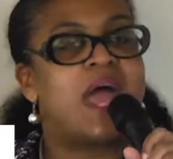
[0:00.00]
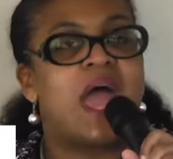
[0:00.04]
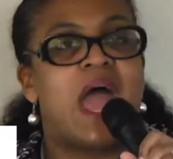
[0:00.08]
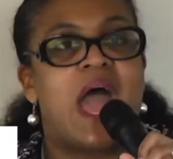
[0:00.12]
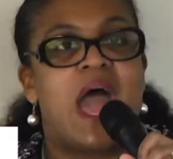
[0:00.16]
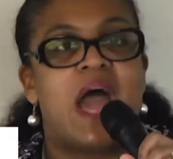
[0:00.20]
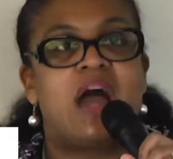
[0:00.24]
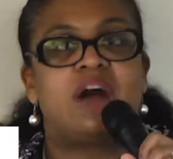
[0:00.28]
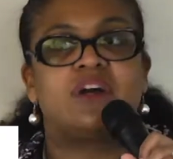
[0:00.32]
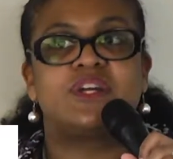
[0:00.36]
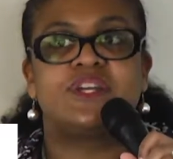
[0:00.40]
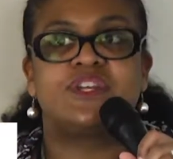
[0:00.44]

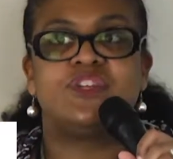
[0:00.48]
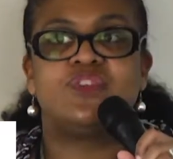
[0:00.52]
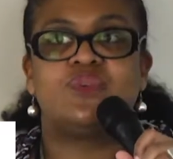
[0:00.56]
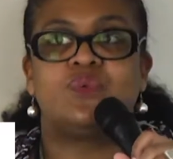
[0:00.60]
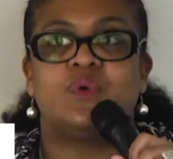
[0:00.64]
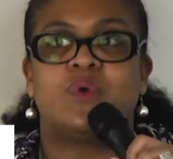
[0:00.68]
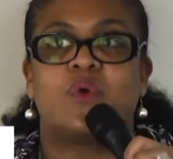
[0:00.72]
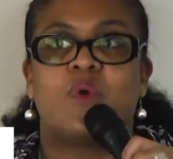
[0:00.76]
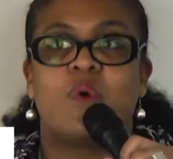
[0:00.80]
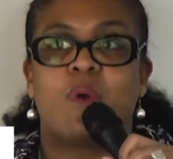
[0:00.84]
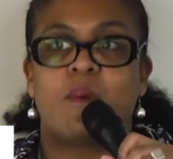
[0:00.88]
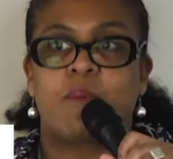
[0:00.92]
how can you
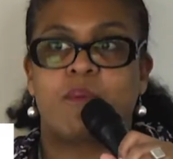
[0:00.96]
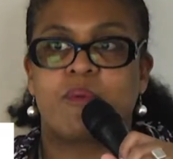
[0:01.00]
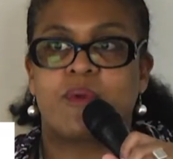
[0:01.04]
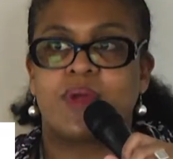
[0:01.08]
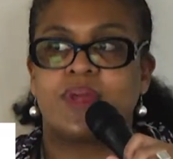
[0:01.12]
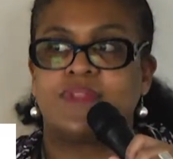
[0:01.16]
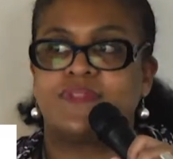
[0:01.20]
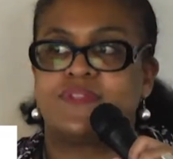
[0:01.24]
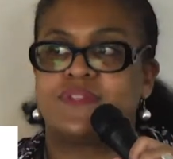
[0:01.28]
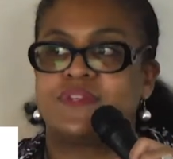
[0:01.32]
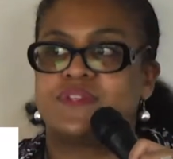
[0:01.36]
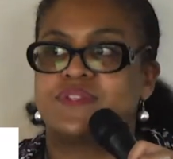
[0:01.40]

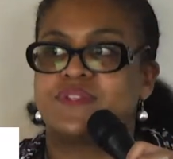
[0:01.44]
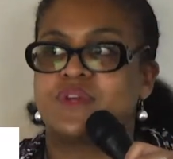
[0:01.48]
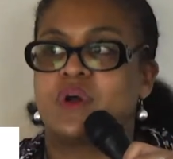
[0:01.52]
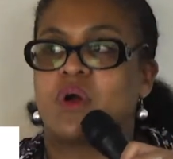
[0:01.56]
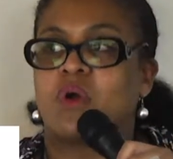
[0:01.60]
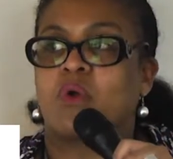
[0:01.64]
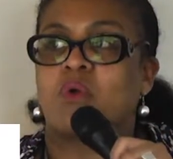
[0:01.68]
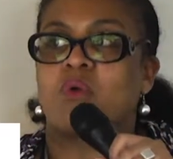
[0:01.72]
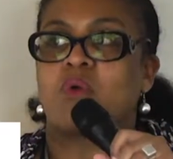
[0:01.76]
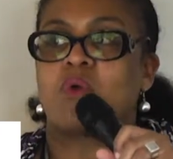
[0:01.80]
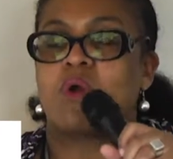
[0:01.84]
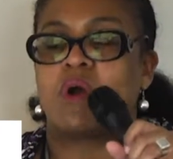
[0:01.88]
incorporate this
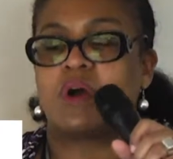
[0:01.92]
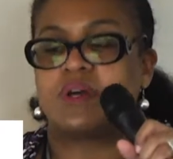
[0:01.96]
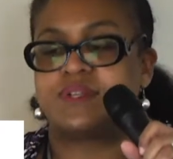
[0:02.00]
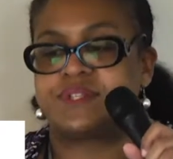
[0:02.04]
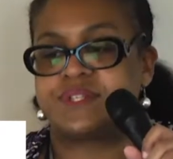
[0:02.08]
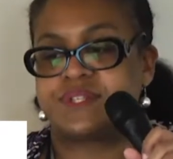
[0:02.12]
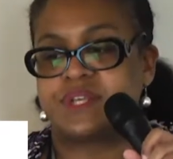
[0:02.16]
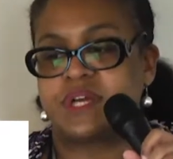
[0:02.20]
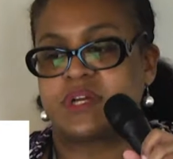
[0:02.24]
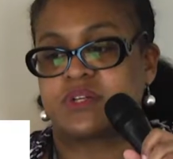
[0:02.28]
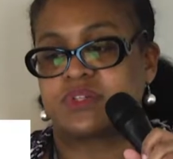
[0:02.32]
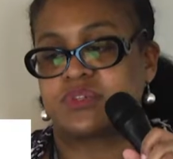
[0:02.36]
across
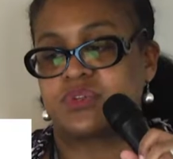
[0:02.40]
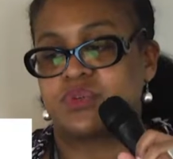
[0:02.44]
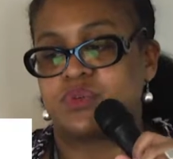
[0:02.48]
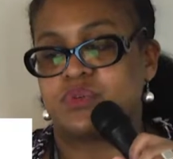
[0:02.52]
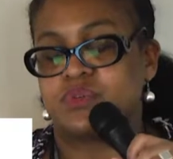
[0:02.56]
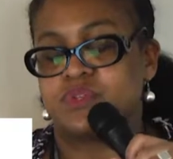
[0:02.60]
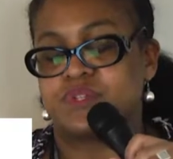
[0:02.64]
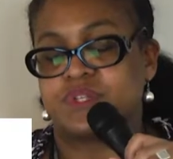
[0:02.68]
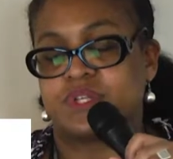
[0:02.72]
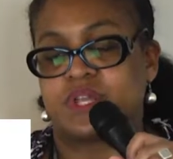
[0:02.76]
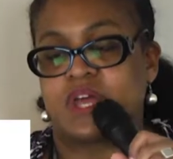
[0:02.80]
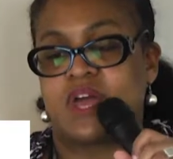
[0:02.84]

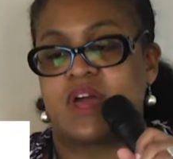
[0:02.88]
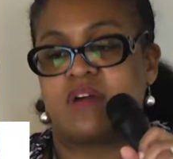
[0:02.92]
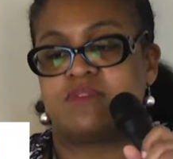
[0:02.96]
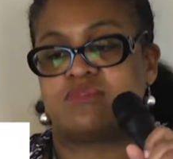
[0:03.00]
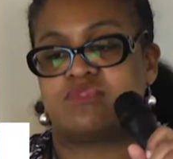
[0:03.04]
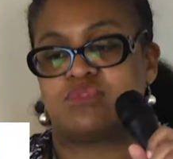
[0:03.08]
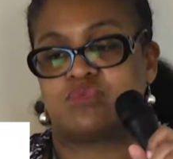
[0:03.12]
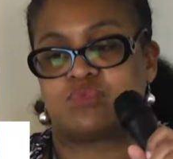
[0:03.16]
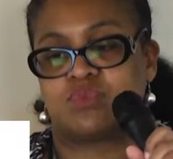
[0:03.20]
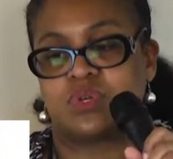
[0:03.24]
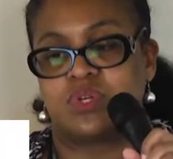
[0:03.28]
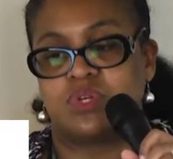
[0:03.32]
sectors and have
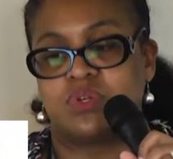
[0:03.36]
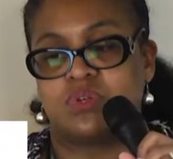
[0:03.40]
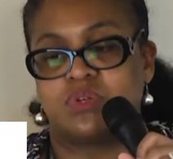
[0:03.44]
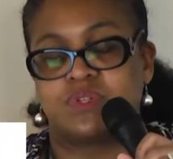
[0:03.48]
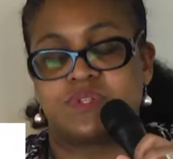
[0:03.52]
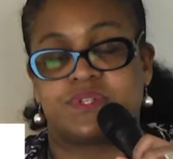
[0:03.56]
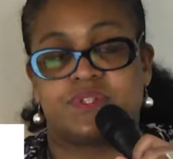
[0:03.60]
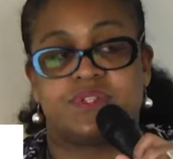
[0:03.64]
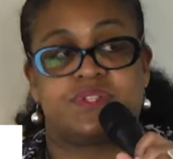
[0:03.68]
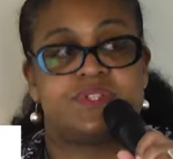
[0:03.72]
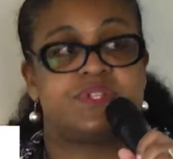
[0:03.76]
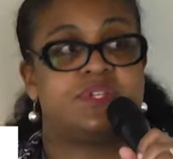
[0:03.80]

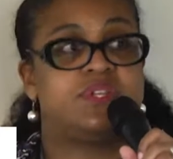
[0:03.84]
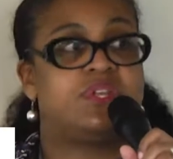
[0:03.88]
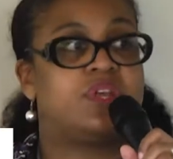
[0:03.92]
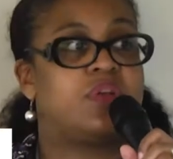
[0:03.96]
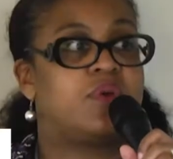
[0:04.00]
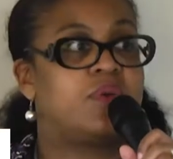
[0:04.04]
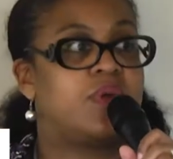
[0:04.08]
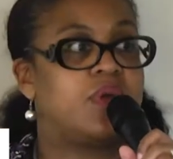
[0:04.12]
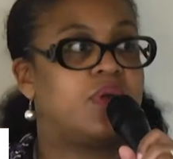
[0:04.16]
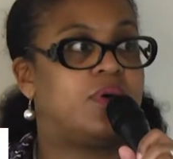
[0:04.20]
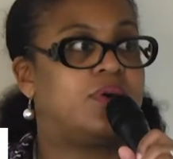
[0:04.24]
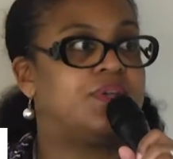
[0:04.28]
drills and
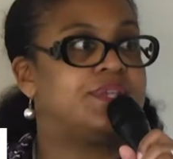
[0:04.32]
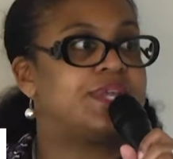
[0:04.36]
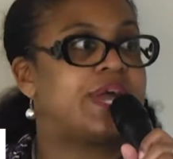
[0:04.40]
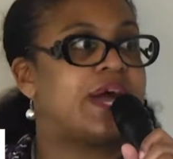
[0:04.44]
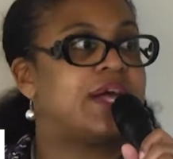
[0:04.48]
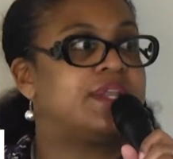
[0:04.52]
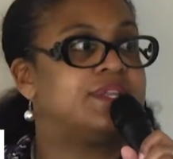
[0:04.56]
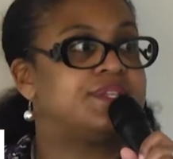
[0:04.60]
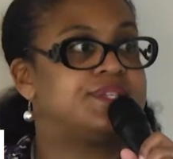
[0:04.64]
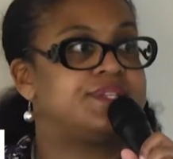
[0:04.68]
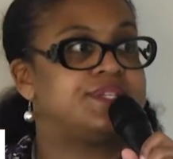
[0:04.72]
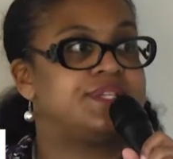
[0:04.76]
scenario
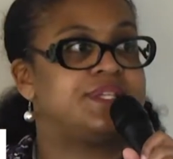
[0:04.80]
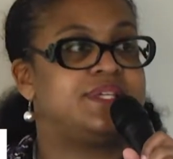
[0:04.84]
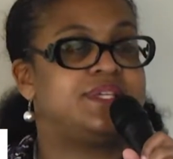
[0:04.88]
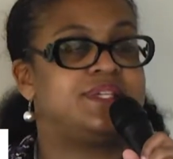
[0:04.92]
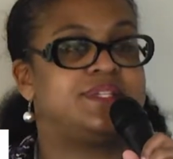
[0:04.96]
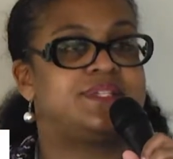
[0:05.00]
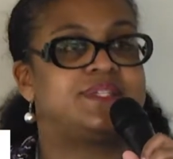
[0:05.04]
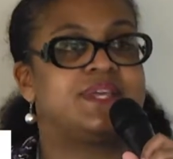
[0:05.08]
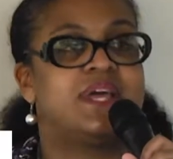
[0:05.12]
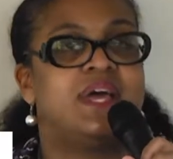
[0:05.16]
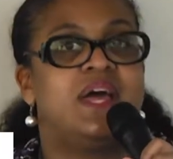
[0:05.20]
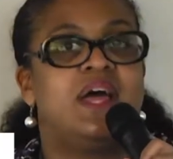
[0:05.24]

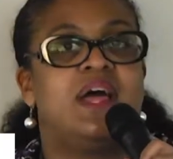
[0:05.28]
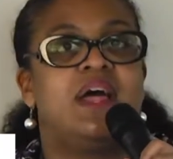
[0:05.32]
analyses